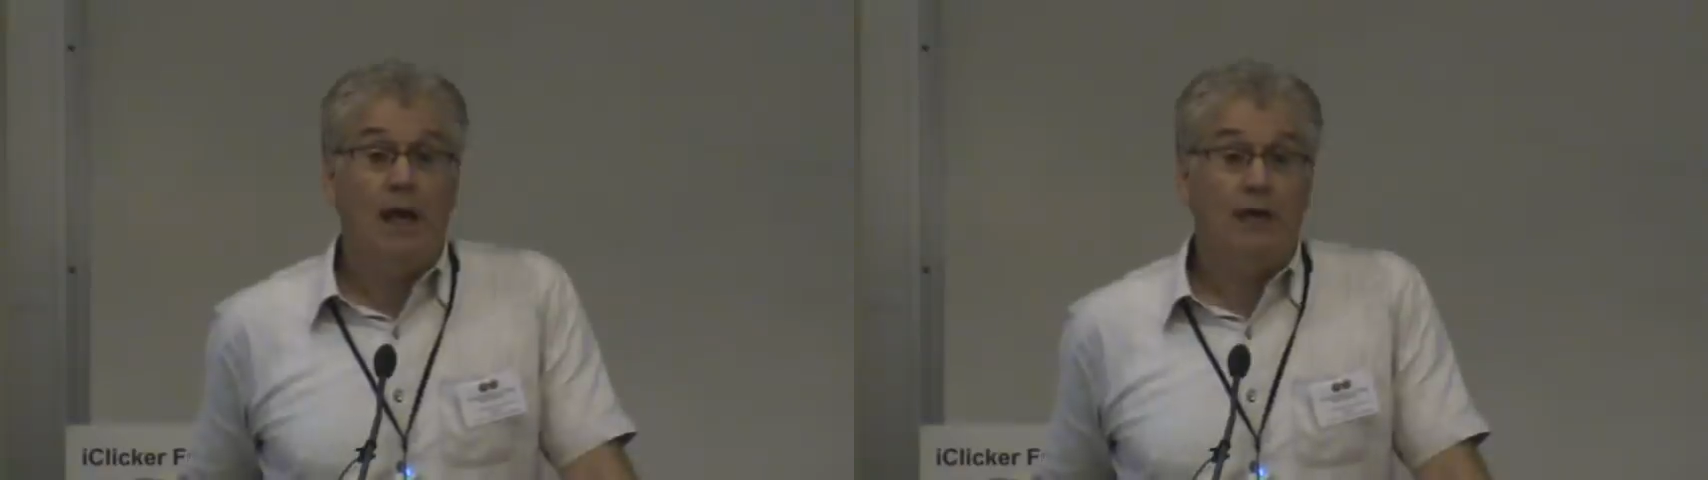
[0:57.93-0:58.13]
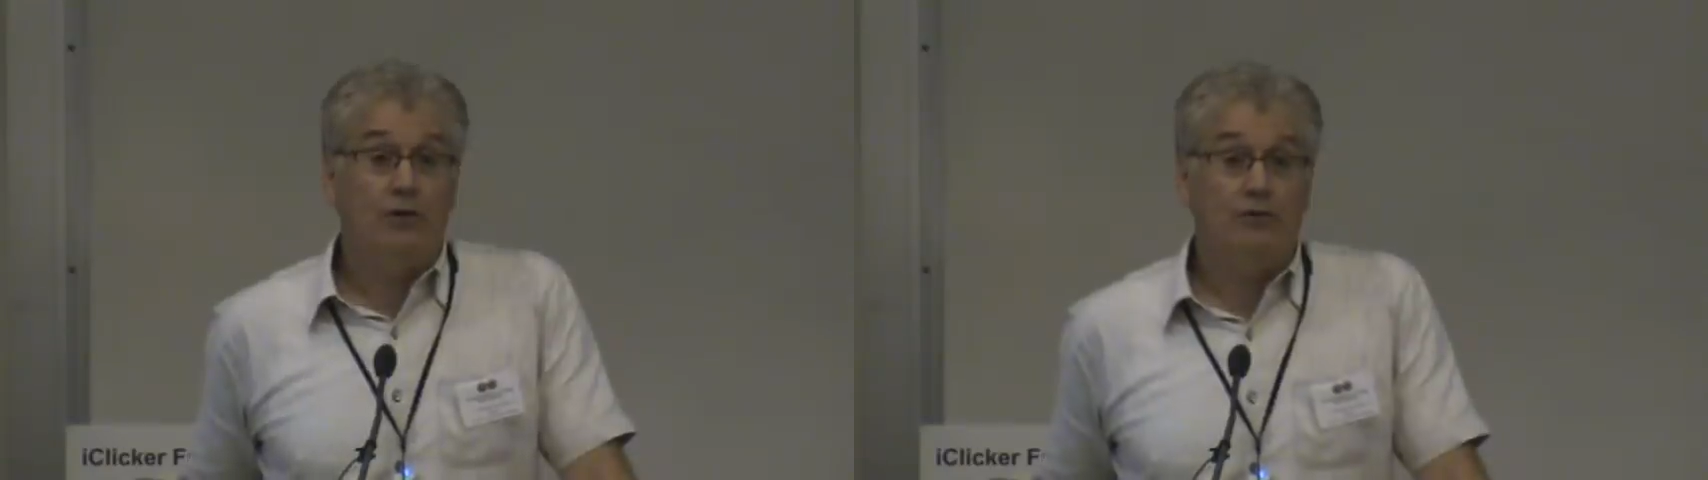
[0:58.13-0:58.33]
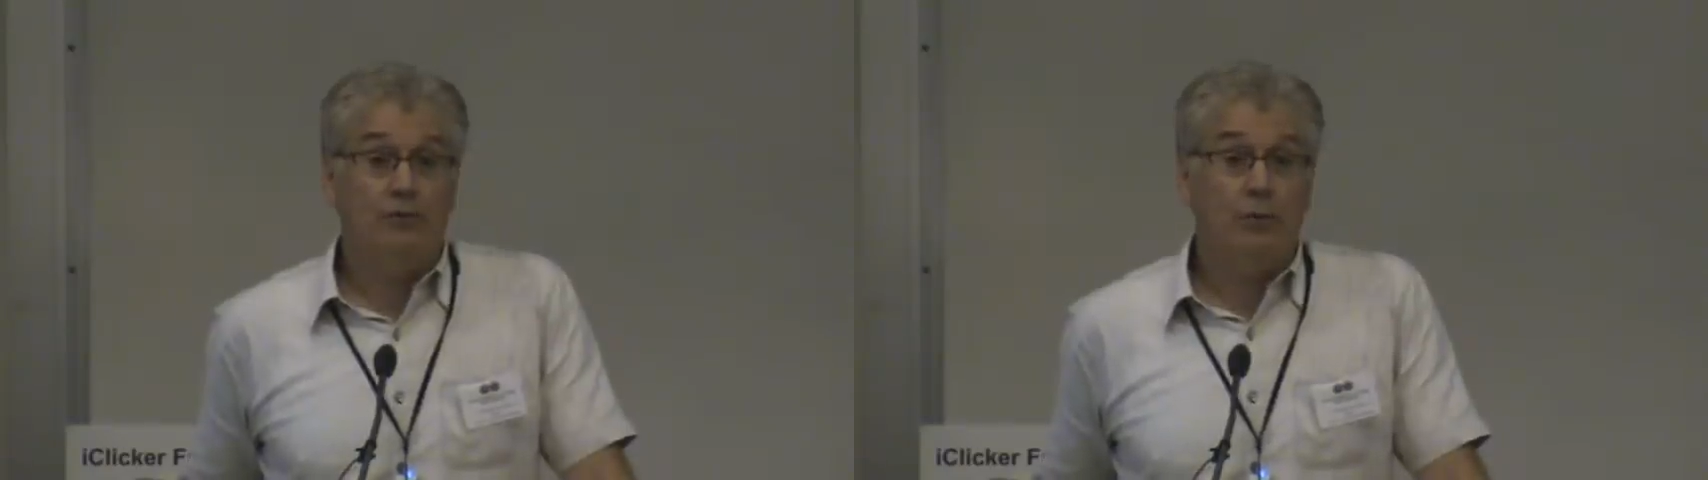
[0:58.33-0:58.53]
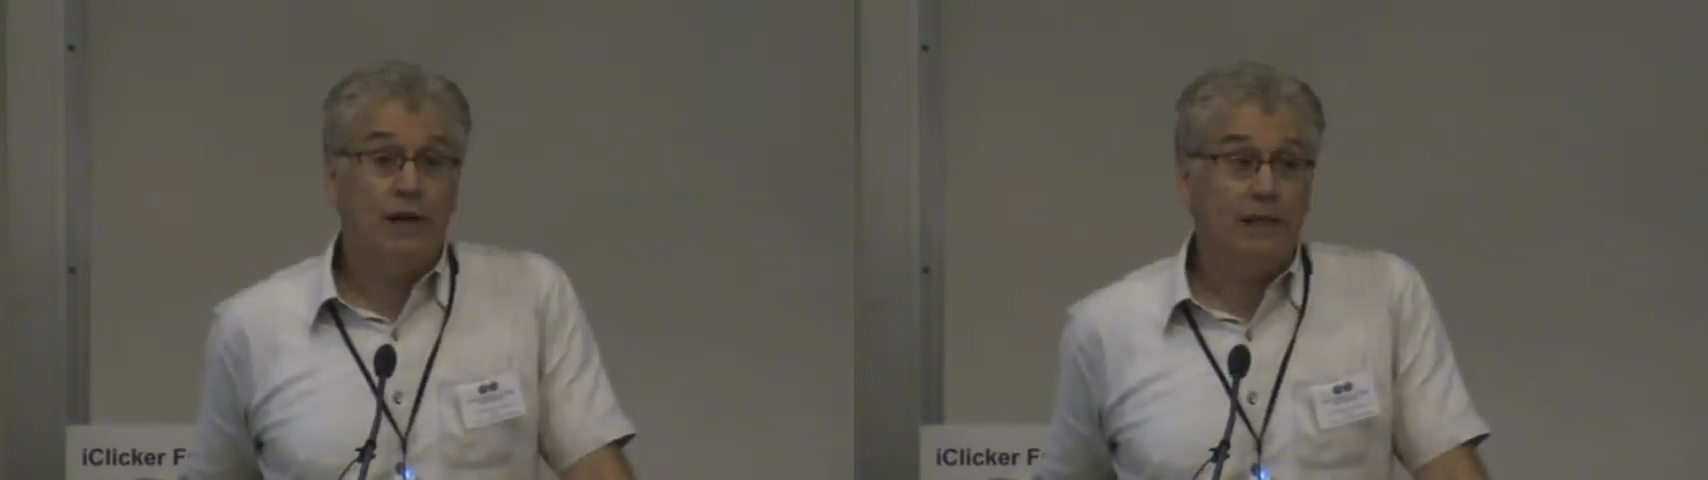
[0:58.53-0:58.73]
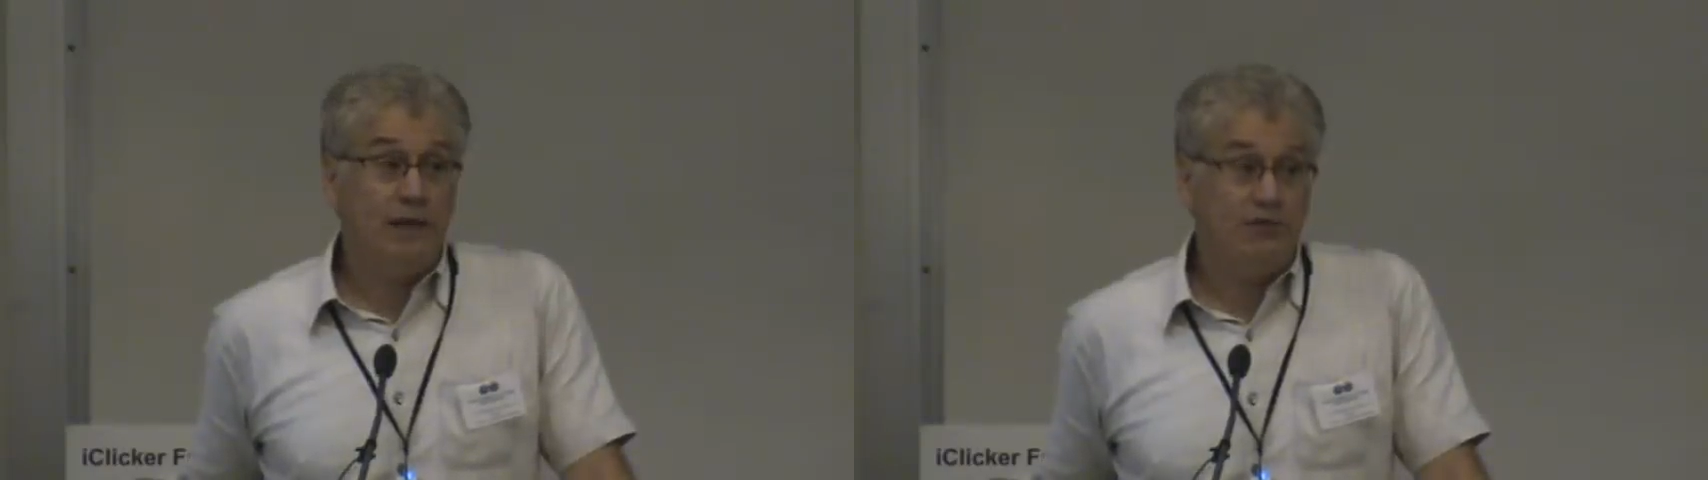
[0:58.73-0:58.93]
and
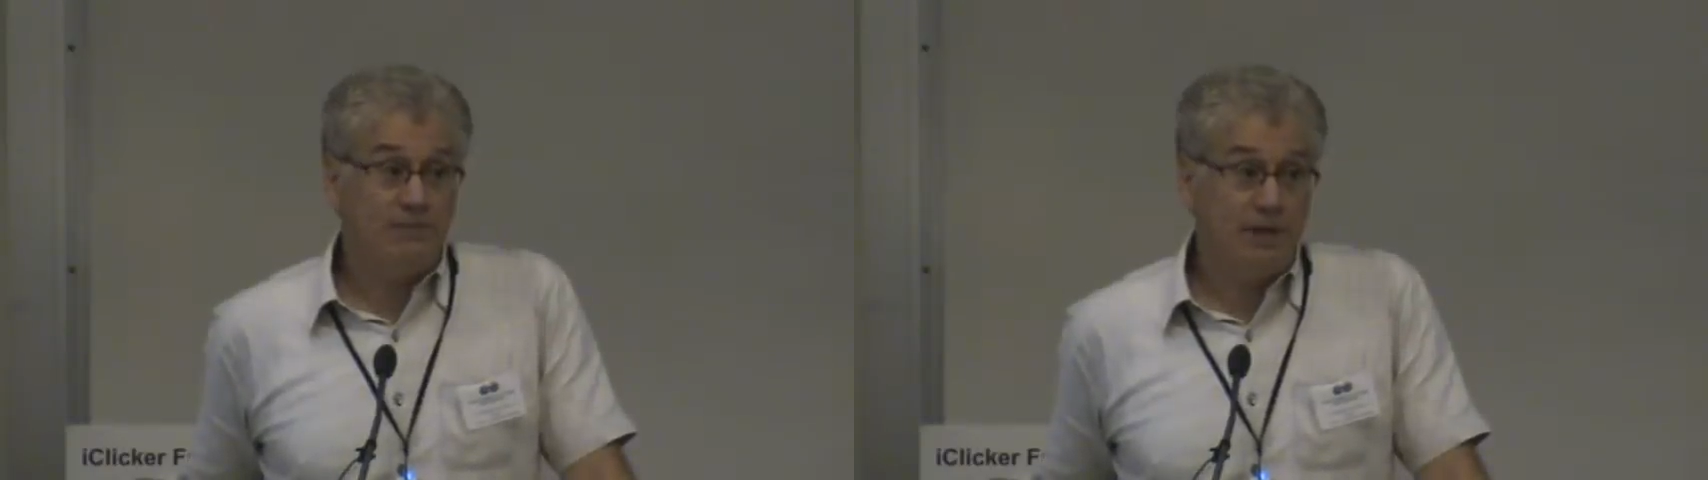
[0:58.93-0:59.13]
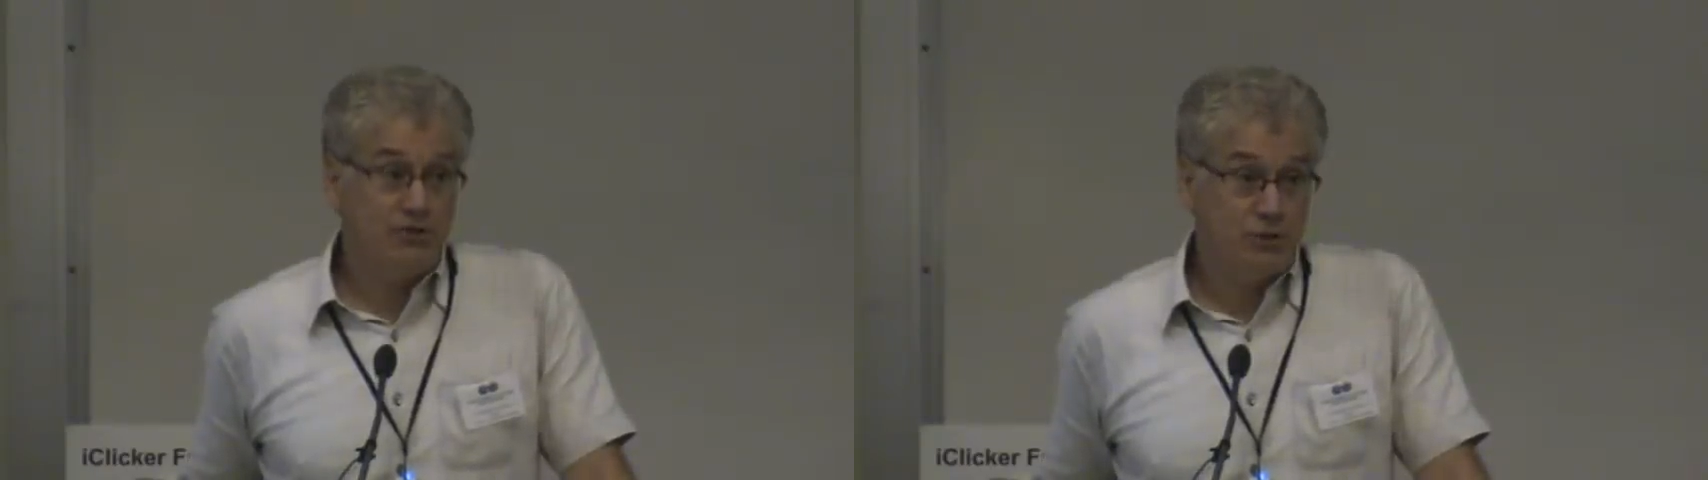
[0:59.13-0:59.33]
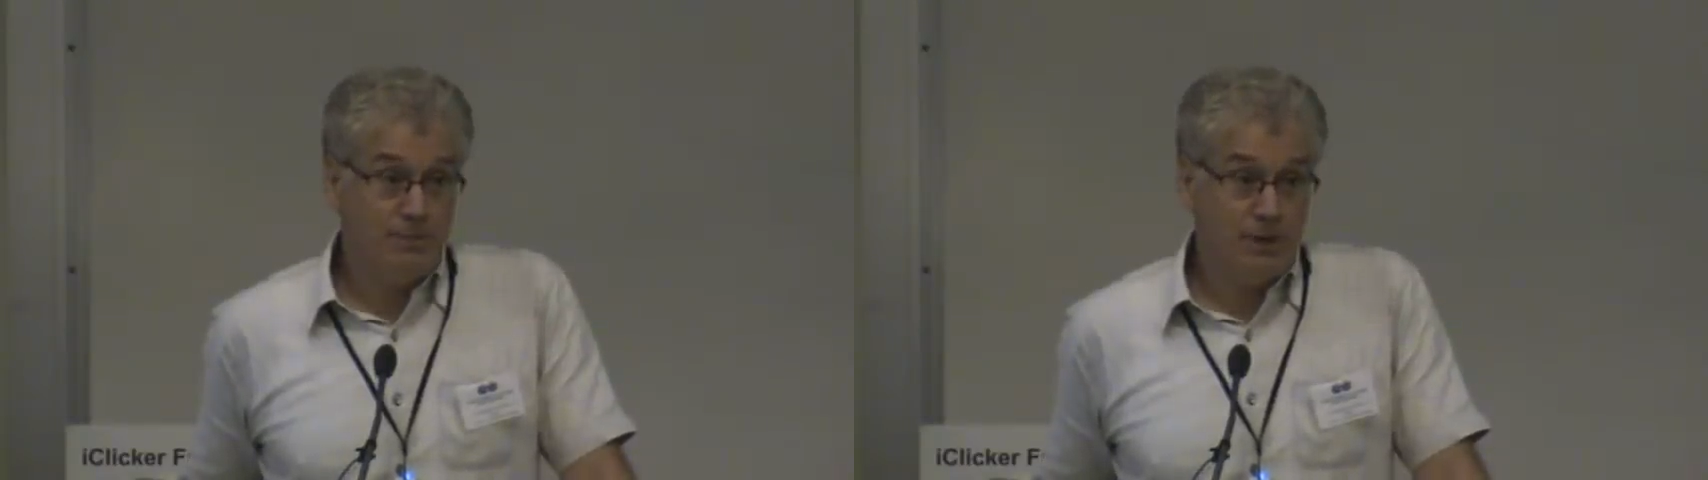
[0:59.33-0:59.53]
overweight as major